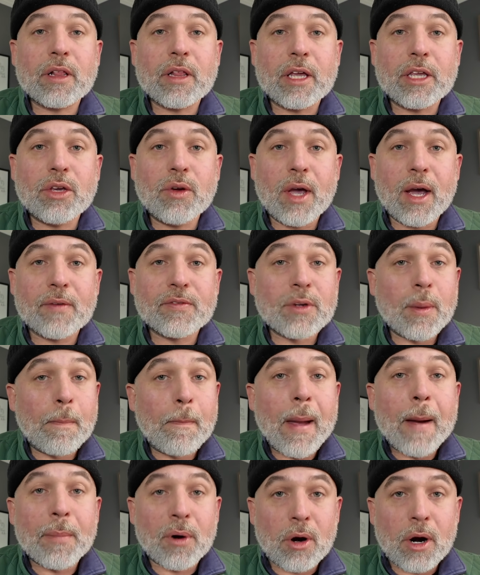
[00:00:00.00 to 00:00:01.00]
like you have to
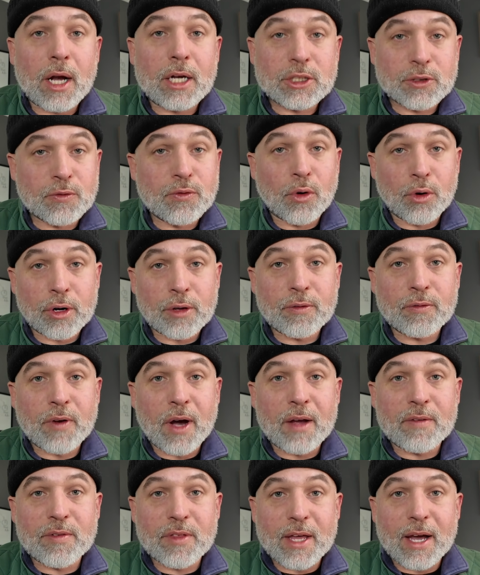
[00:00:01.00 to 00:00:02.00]
memorize
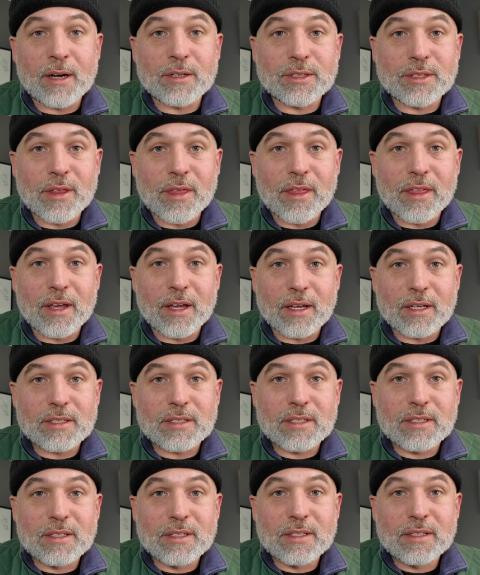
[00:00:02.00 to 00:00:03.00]
45,000
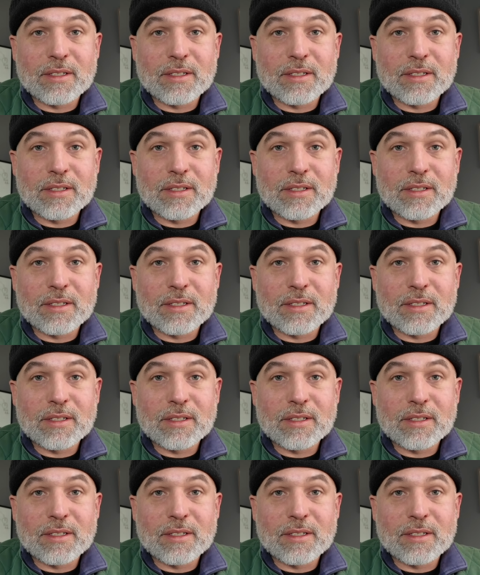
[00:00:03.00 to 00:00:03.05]
things.